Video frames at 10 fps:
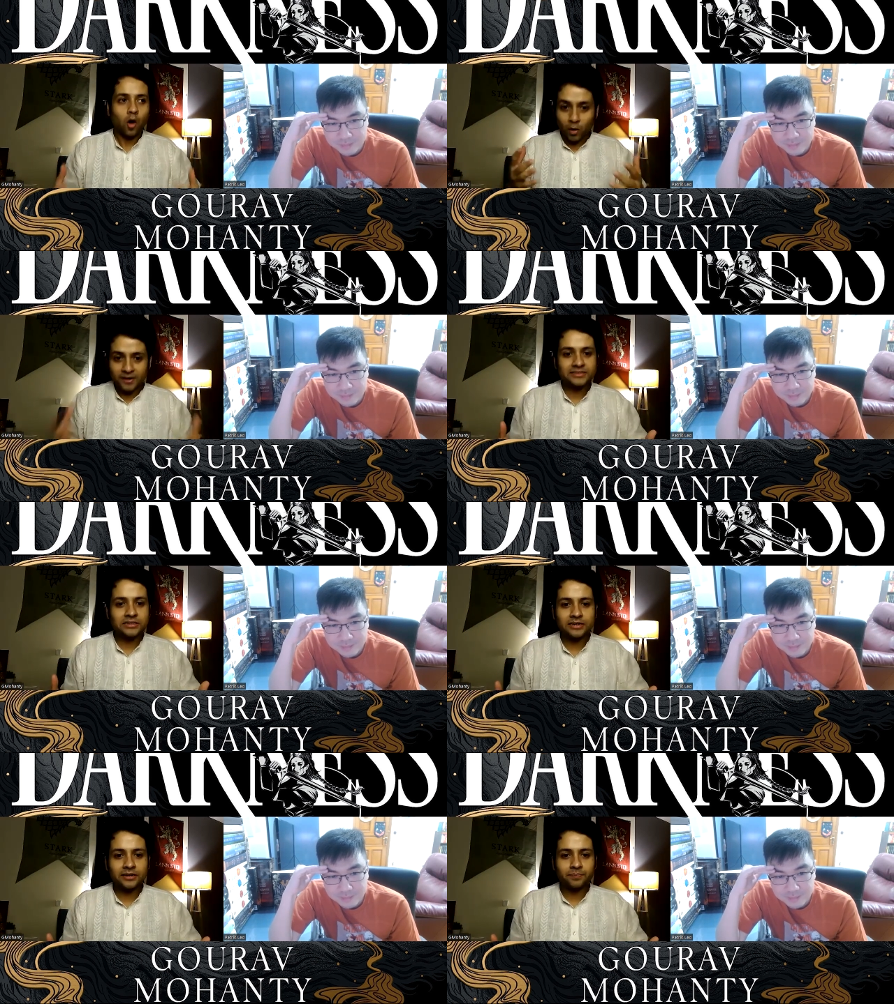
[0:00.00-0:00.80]

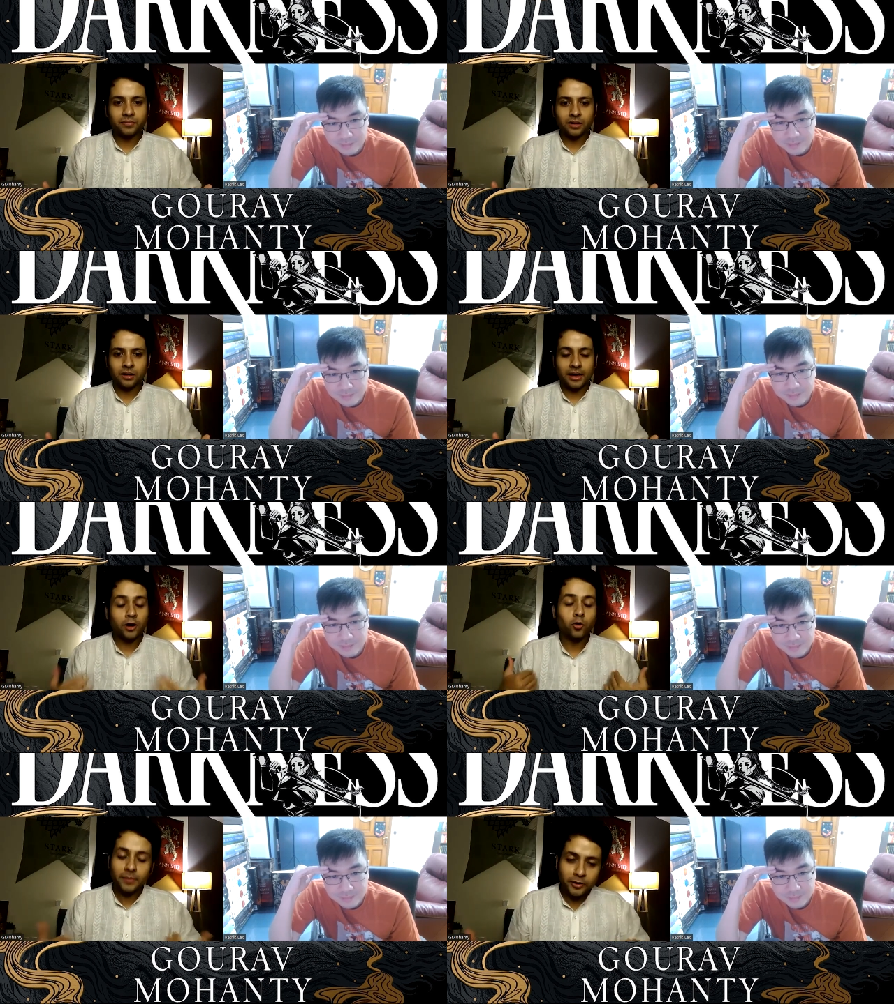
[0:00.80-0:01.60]
Speaker 1: honestly, uh,
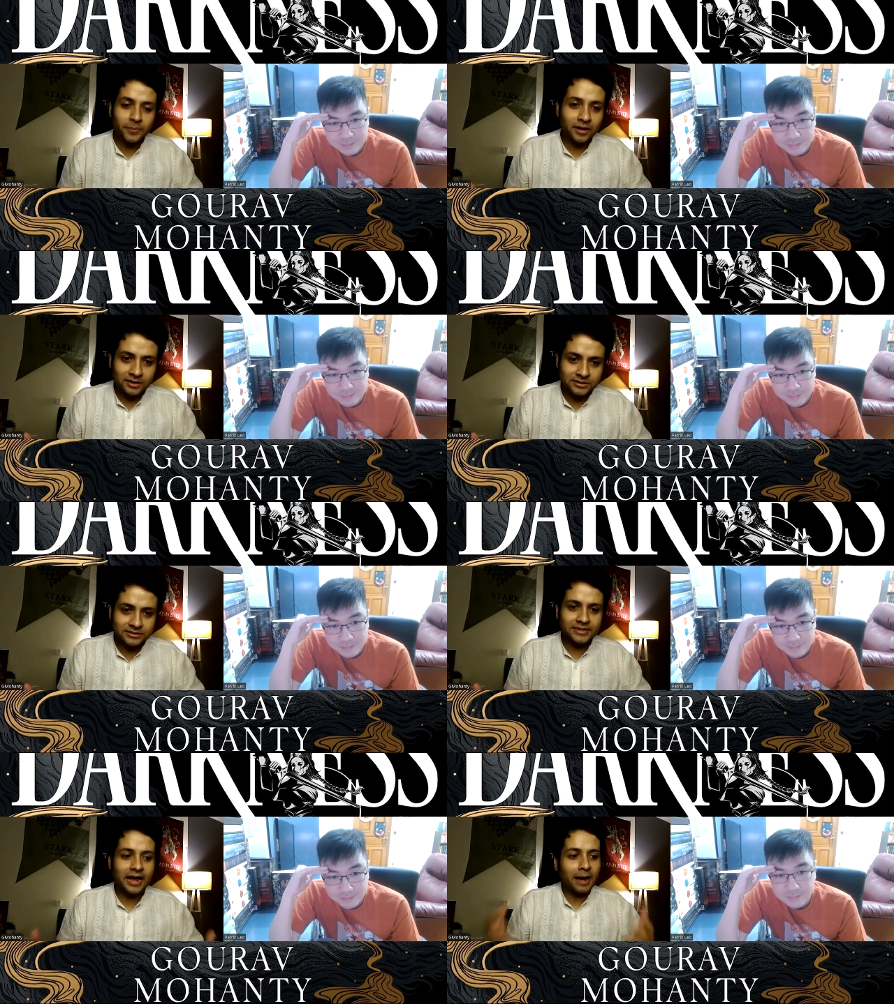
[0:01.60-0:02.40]
I don't mean to be
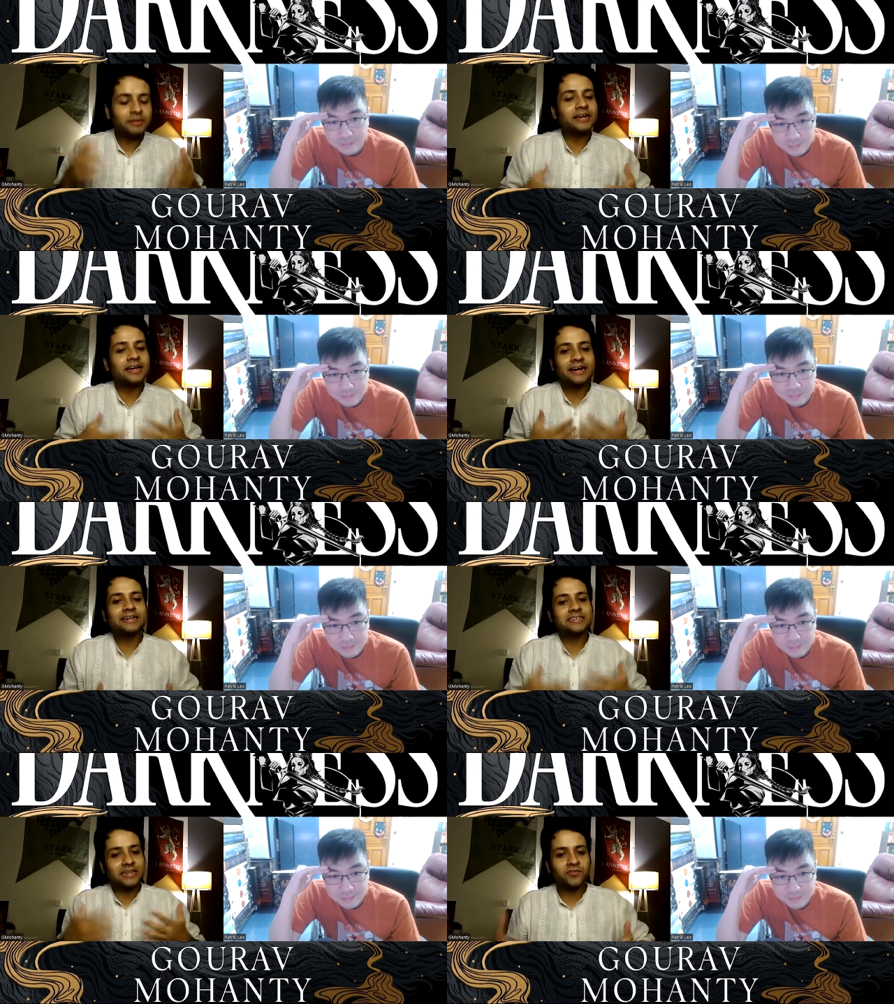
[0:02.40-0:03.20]
narcissistic, I'm the
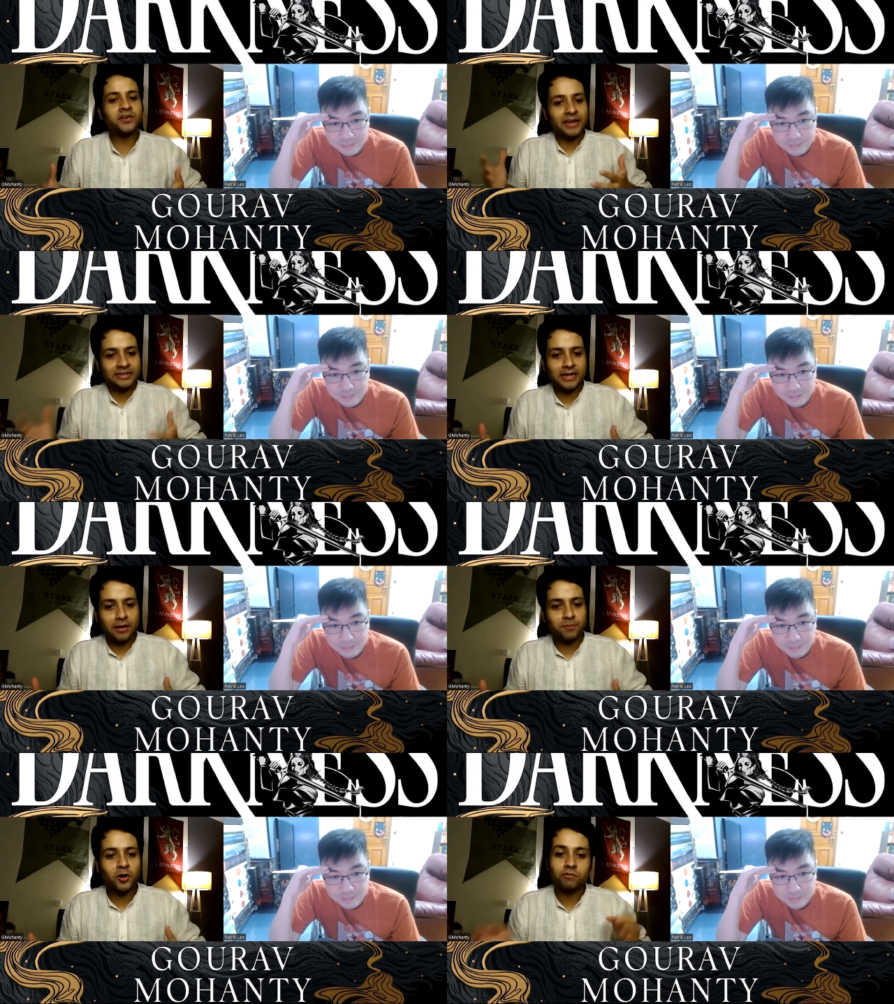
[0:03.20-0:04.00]
greatest living
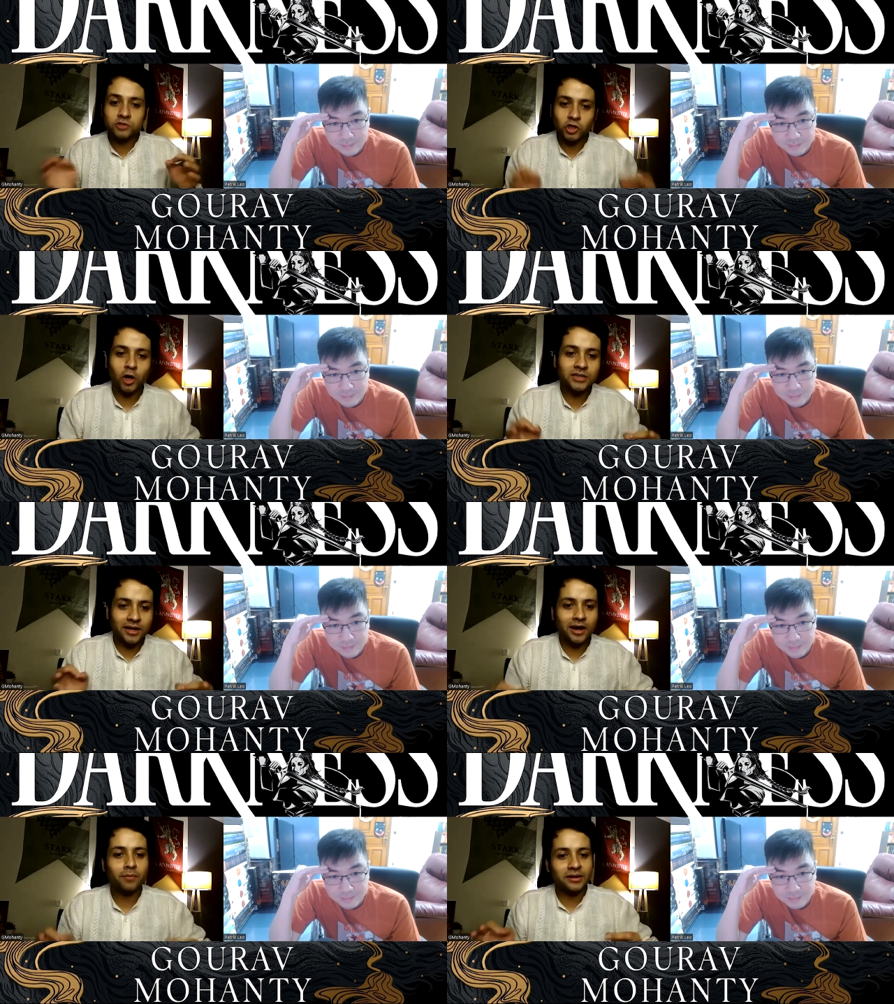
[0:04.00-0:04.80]
example of George
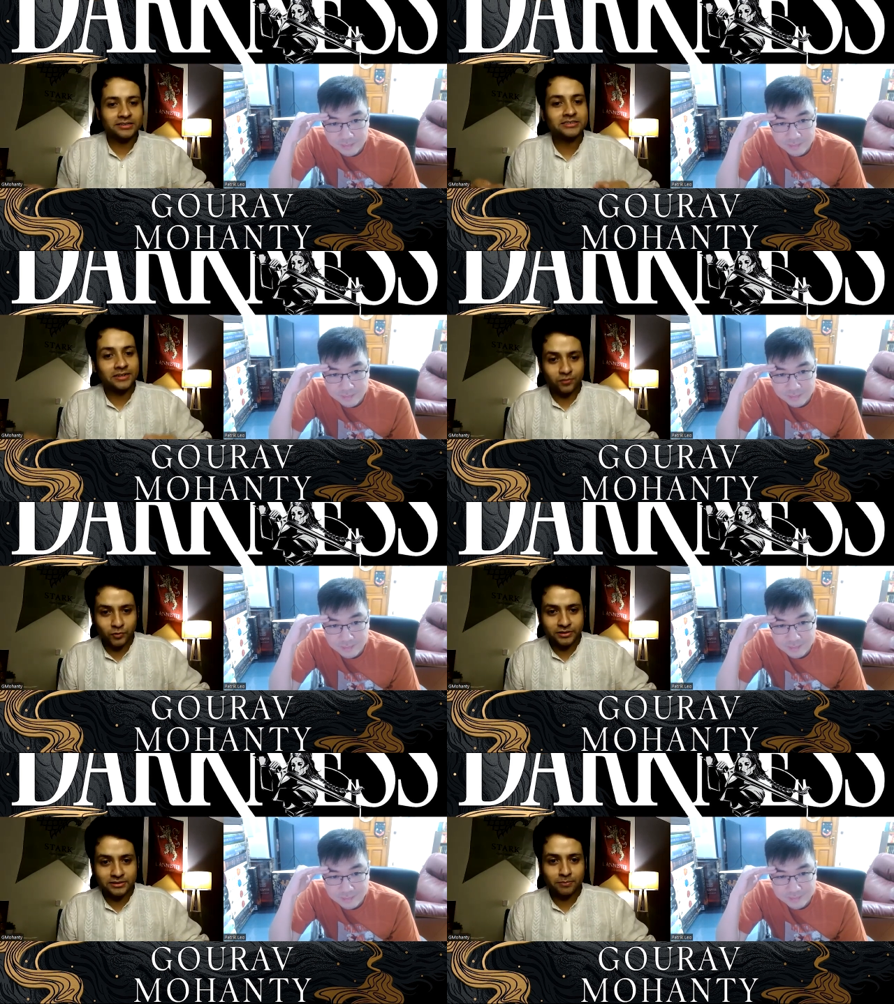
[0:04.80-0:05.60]
R R. Martin's
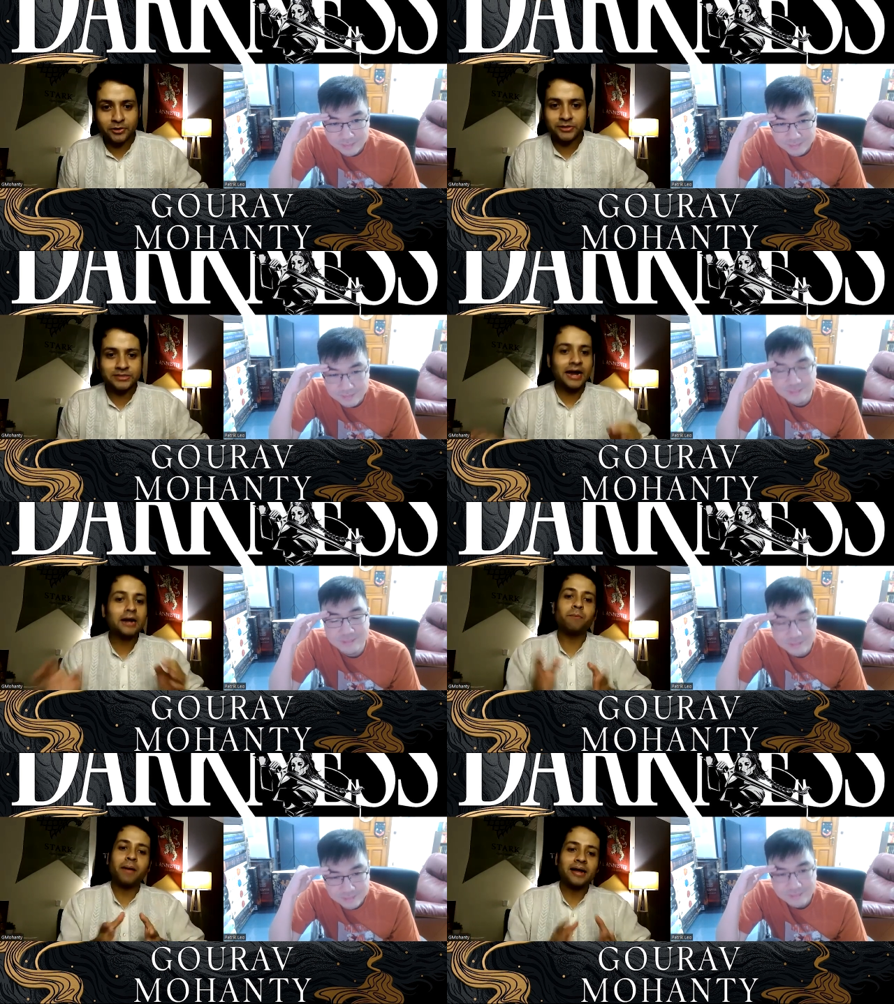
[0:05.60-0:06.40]
influence because
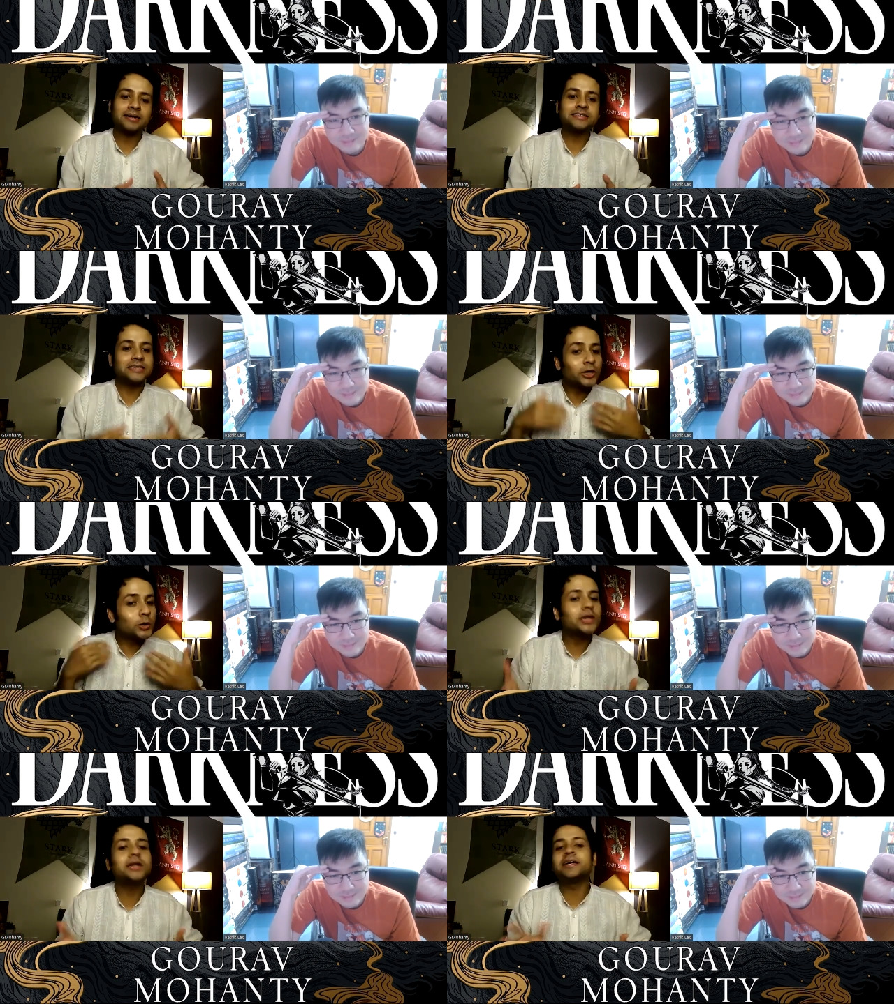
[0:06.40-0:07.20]
that man
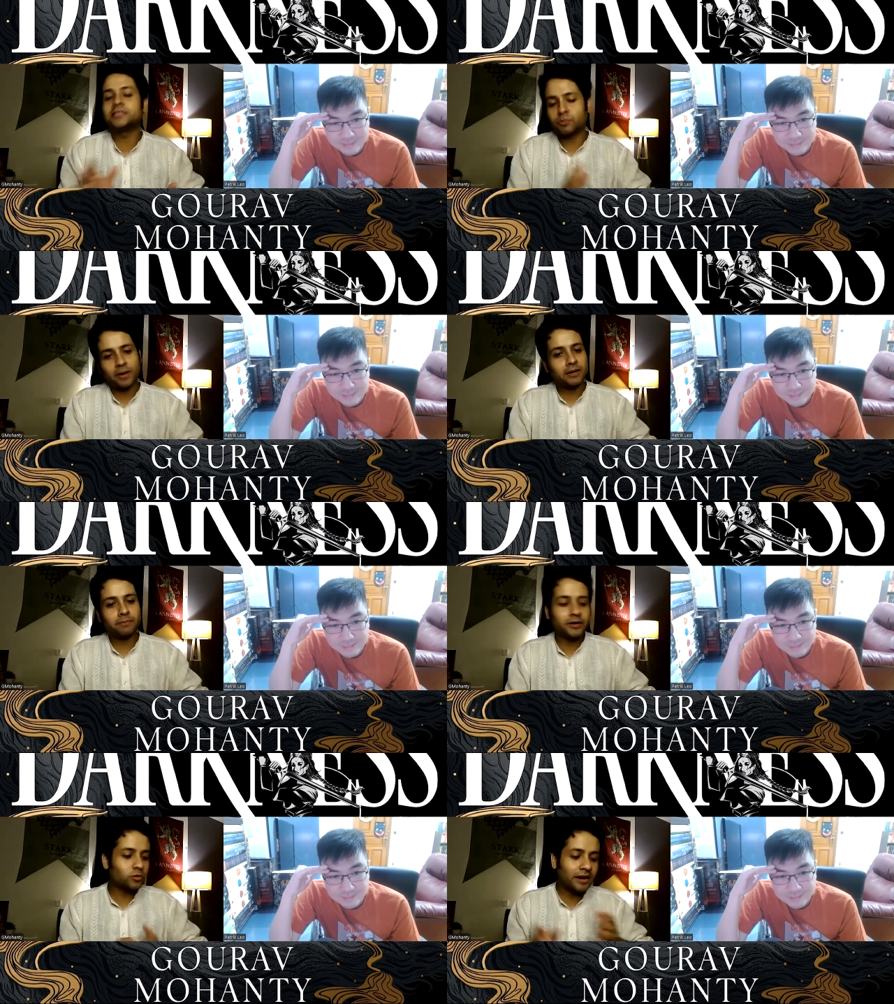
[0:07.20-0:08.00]
singularly
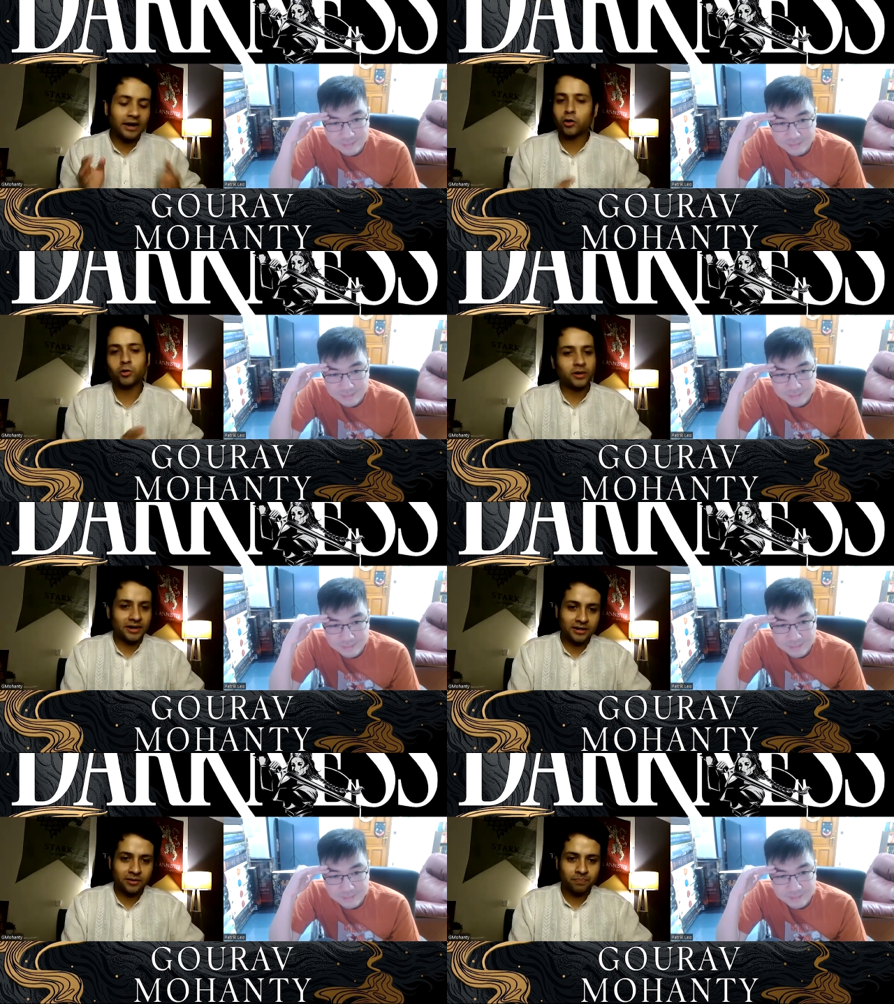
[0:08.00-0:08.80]
inspired me to get on to write.